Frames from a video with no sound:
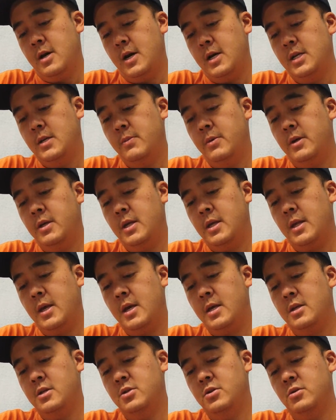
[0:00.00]
I typically
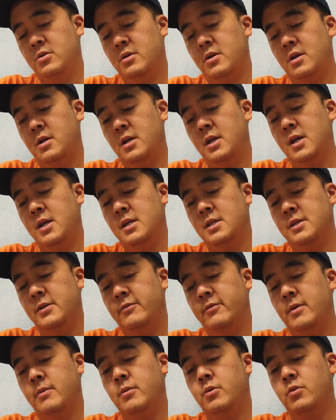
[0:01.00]
land the drone on a case
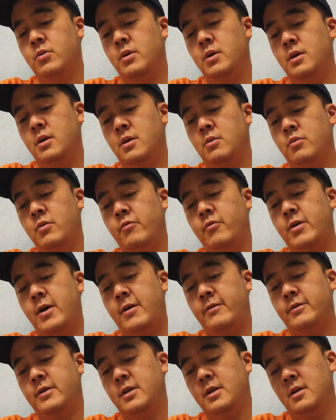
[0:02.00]
if I'm going river
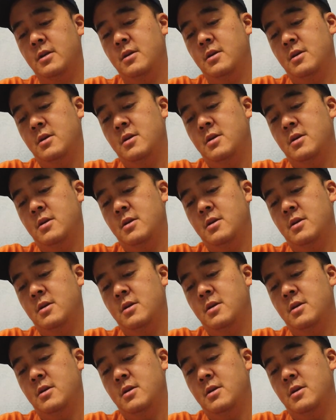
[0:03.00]
rafting